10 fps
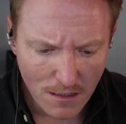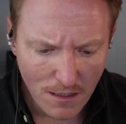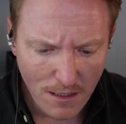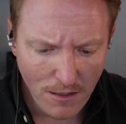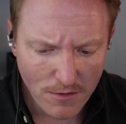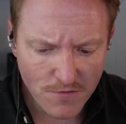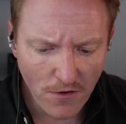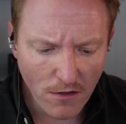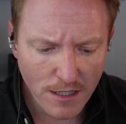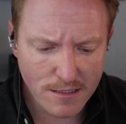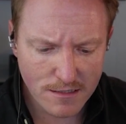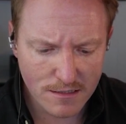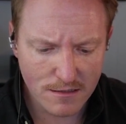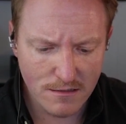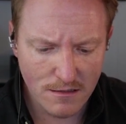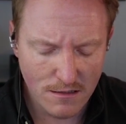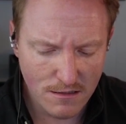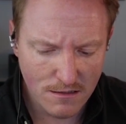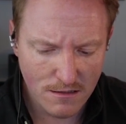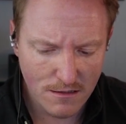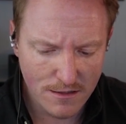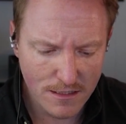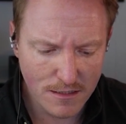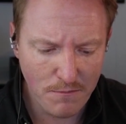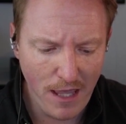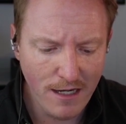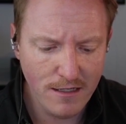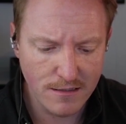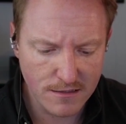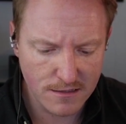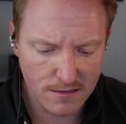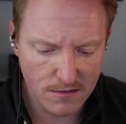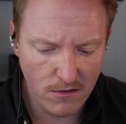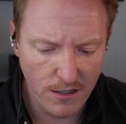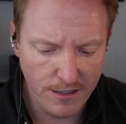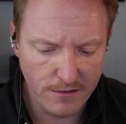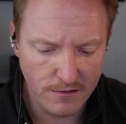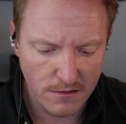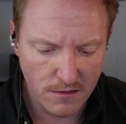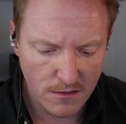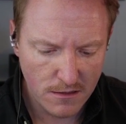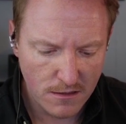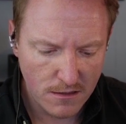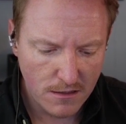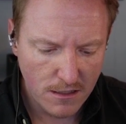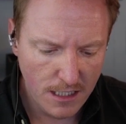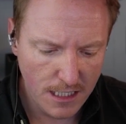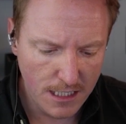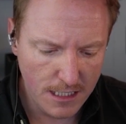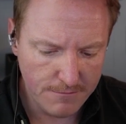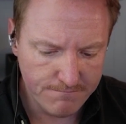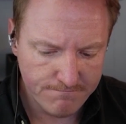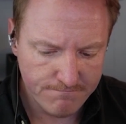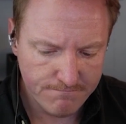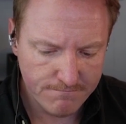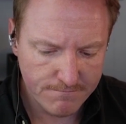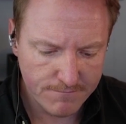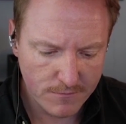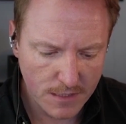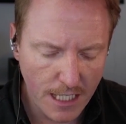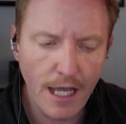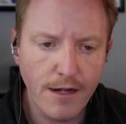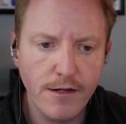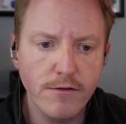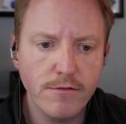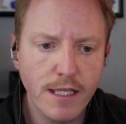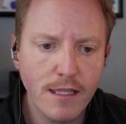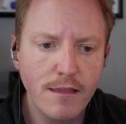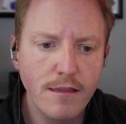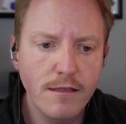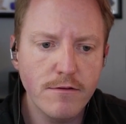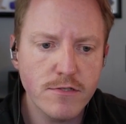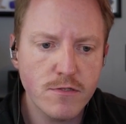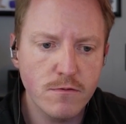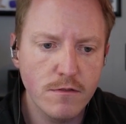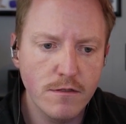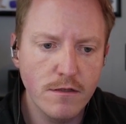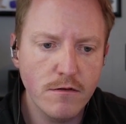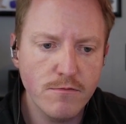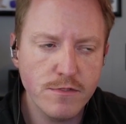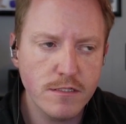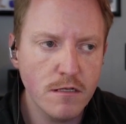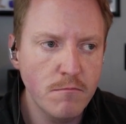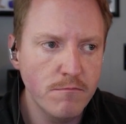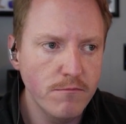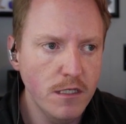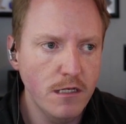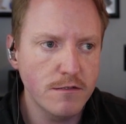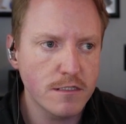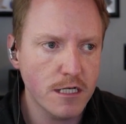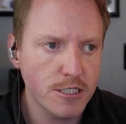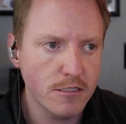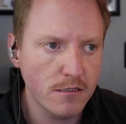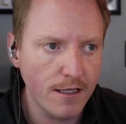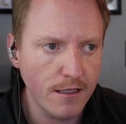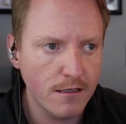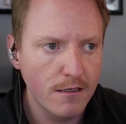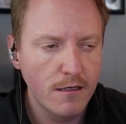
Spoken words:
As far as their dependence on, I don't know, like there was some, discussion like